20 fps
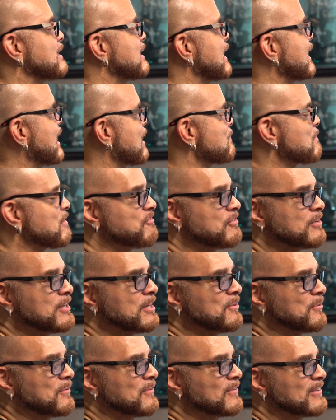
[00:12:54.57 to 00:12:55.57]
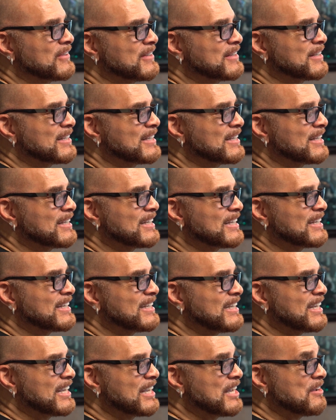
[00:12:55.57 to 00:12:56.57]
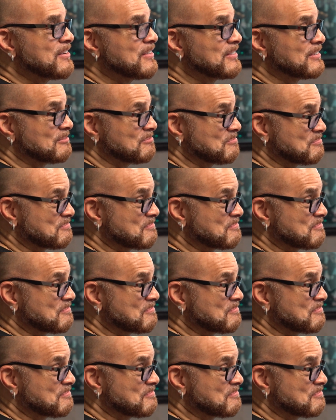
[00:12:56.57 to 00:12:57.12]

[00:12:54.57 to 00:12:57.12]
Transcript: they're coming for you. Yeah.